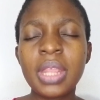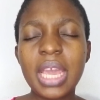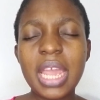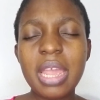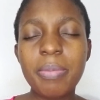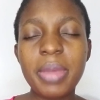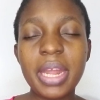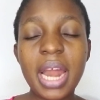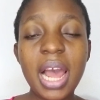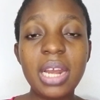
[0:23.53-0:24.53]

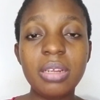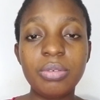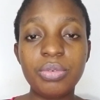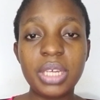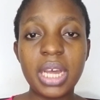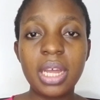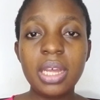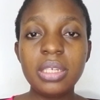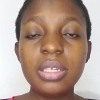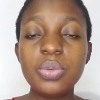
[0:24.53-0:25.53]
Amen. Hallelujah.
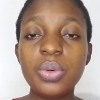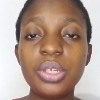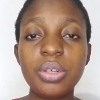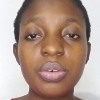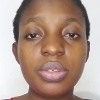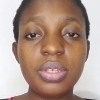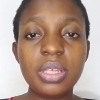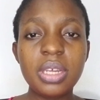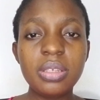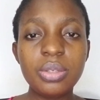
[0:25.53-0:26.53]
This word
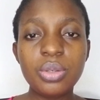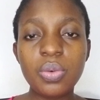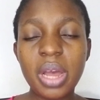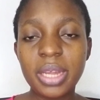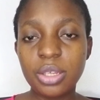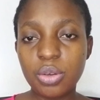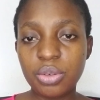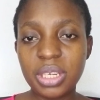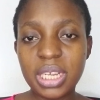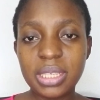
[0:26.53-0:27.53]
concerns you and your
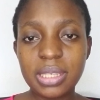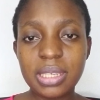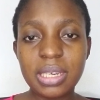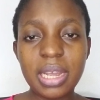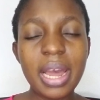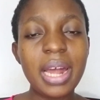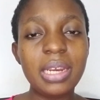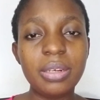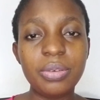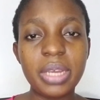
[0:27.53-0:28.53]
destiny.
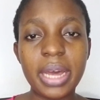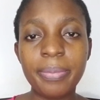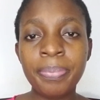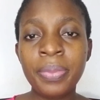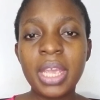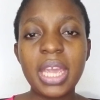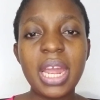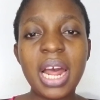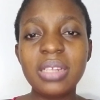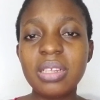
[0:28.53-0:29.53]
Hallelujah. It
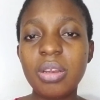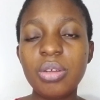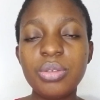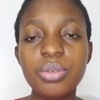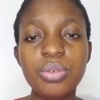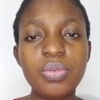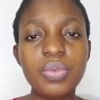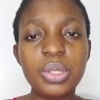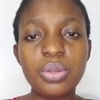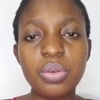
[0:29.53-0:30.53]
has a lot to do
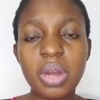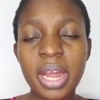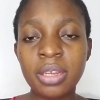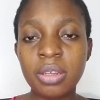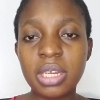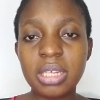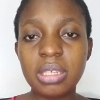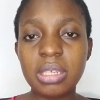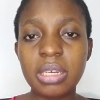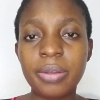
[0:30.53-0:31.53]
with you and your
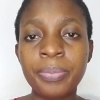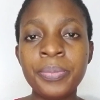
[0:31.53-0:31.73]
destiny.